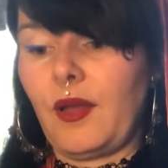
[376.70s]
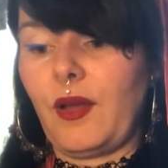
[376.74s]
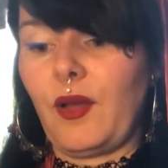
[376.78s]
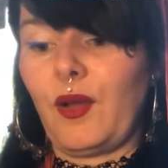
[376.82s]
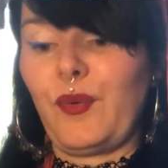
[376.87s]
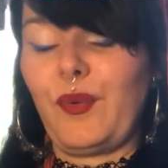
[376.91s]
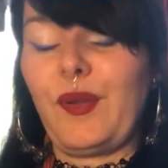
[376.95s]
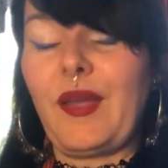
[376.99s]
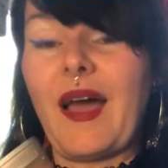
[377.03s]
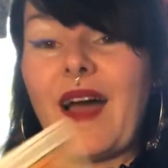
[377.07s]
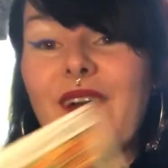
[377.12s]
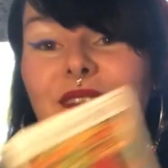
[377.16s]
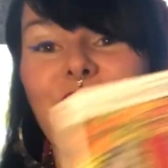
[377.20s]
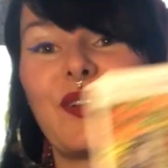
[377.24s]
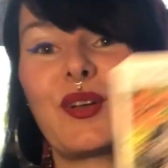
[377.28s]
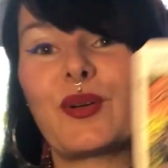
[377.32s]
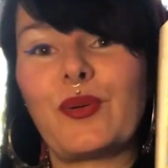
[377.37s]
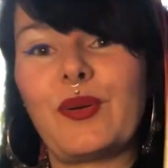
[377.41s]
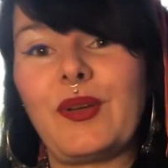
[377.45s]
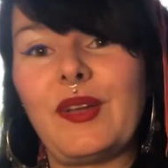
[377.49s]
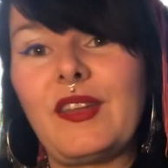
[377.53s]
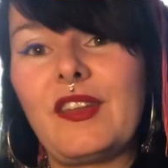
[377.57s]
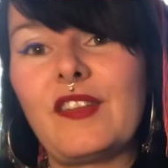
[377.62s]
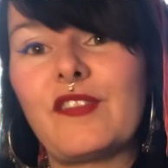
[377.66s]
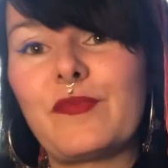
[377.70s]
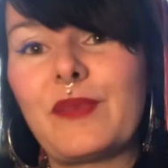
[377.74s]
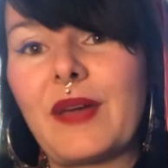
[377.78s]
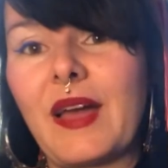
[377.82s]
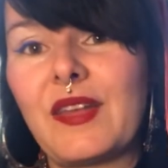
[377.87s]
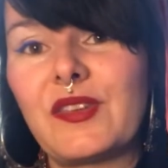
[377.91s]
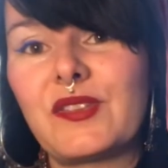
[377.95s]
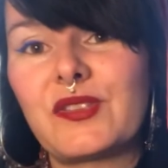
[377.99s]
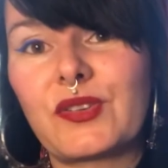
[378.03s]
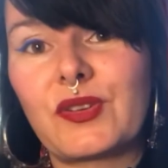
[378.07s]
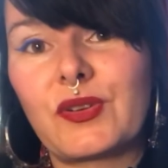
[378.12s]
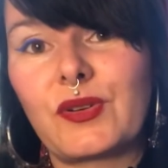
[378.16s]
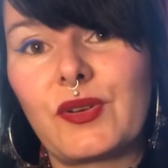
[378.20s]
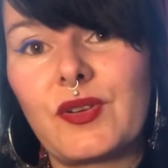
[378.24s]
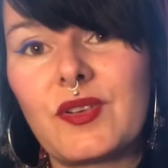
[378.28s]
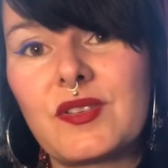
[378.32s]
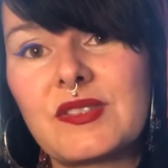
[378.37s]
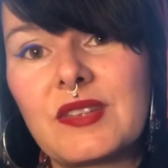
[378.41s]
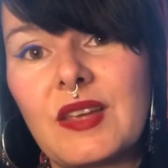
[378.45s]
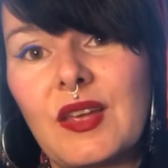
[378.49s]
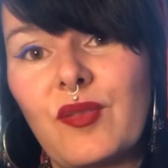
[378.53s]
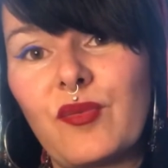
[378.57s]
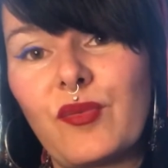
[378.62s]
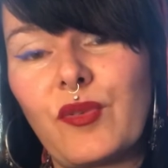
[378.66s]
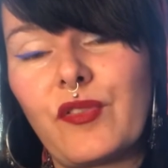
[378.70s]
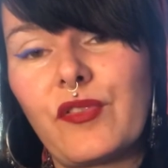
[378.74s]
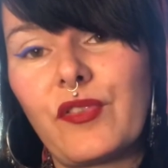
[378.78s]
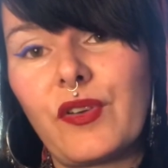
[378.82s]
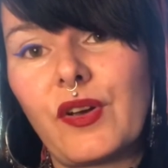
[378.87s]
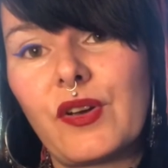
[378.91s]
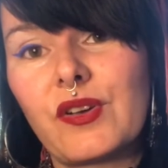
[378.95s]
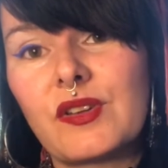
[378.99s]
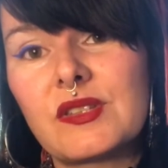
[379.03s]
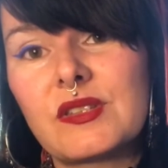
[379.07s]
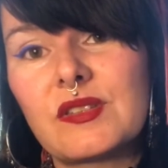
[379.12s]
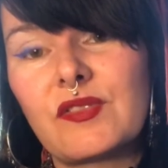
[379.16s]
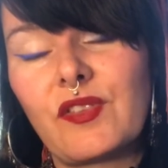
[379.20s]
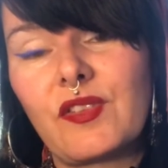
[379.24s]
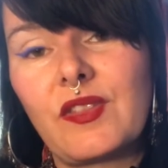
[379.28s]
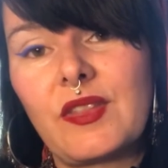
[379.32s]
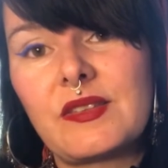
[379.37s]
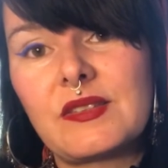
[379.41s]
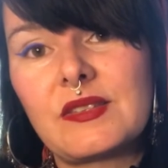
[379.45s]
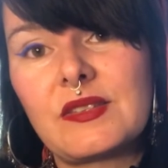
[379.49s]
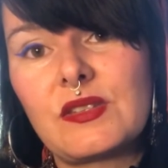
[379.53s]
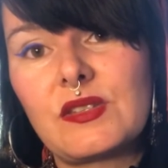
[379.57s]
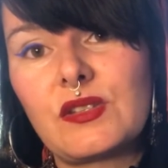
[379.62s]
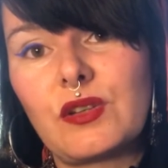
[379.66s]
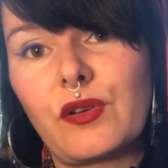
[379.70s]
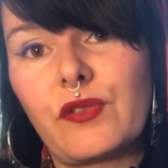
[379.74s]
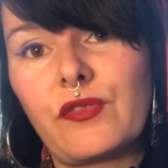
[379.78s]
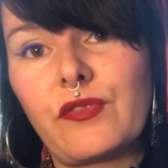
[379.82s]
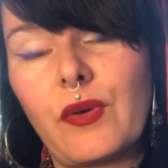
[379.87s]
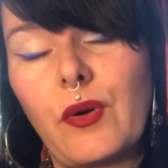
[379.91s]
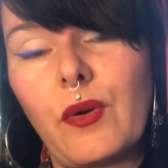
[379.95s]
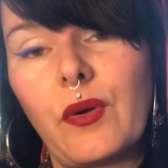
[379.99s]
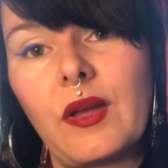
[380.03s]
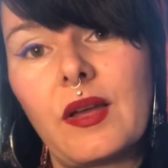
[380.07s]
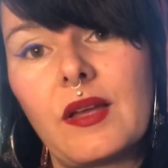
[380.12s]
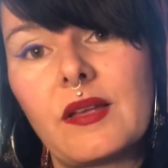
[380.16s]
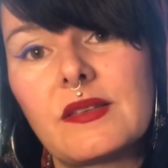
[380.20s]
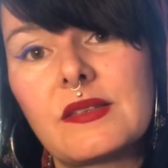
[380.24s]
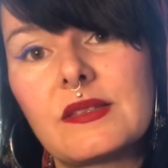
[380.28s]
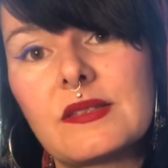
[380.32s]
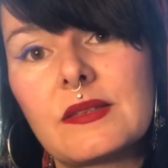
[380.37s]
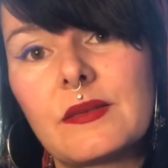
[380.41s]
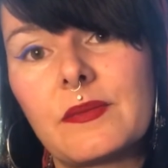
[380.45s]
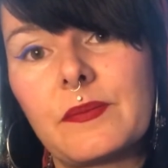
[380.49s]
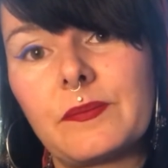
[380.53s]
We have the Queen of Pentacles in reverse for This Is Your Focus.